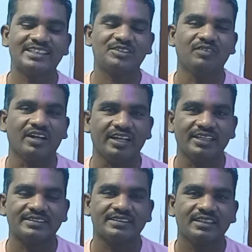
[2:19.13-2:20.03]
Next one
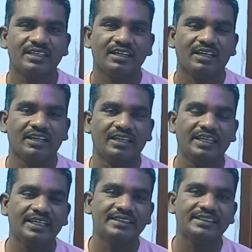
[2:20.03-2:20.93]
is
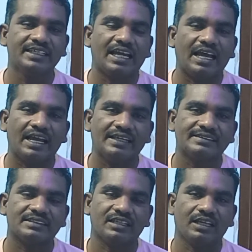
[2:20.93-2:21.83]
easy as
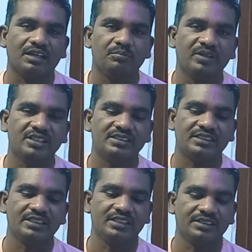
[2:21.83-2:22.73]

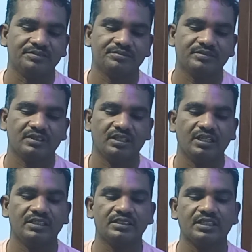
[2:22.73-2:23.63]
ABC.
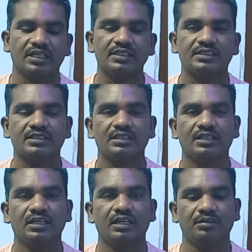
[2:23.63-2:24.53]
Easy as
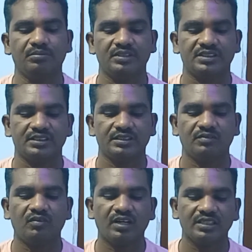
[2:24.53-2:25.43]
ABC.
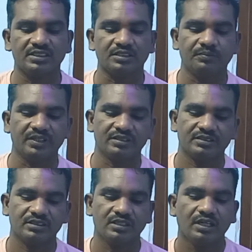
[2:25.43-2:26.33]
What does it mean?
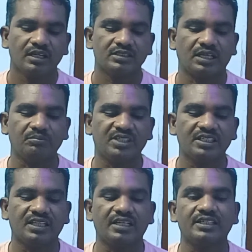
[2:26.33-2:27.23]

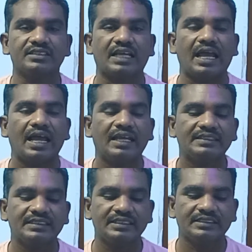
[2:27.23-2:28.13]
Something that is
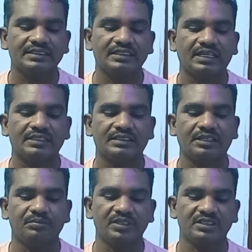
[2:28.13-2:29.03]
as easy as
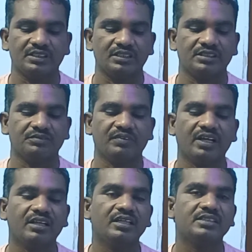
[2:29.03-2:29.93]
ABC is
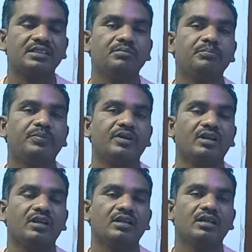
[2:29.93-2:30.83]
very
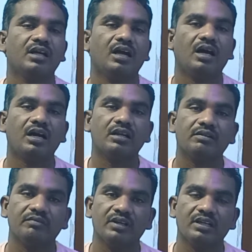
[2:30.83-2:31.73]
simple or
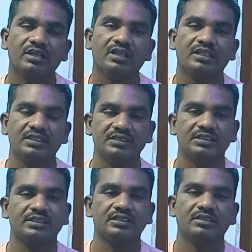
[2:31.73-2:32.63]
very
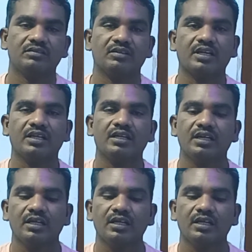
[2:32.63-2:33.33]
easy. Okay.